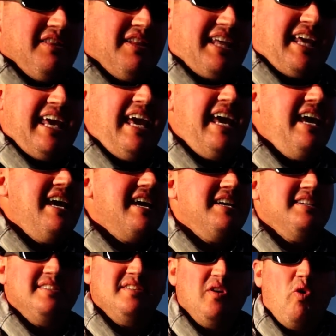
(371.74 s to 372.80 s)
The key
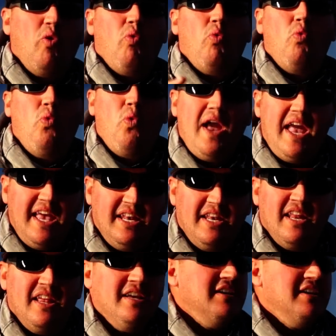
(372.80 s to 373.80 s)
is when